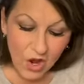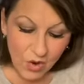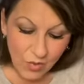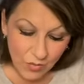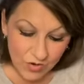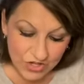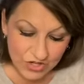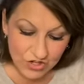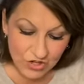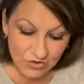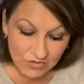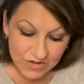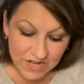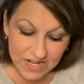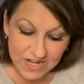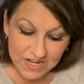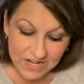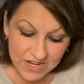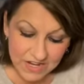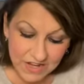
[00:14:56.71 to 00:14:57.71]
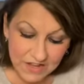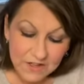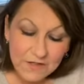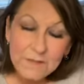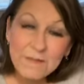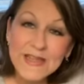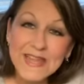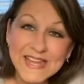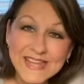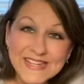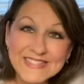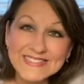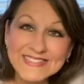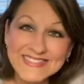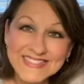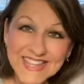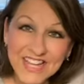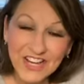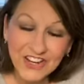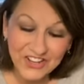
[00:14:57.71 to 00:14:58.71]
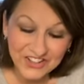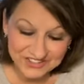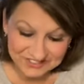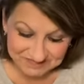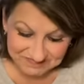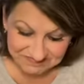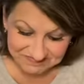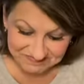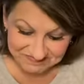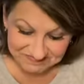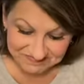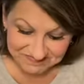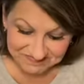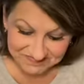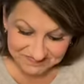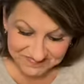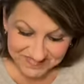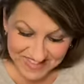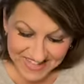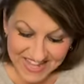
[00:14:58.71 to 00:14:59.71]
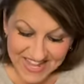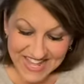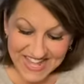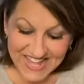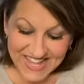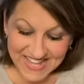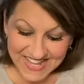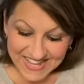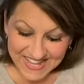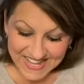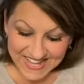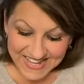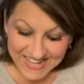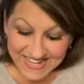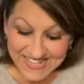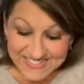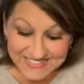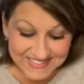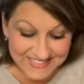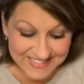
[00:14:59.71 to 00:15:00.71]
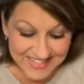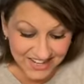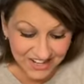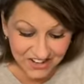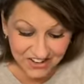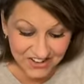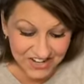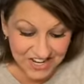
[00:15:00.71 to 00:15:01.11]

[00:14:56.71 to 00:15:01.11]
When you need him, he is there. He's there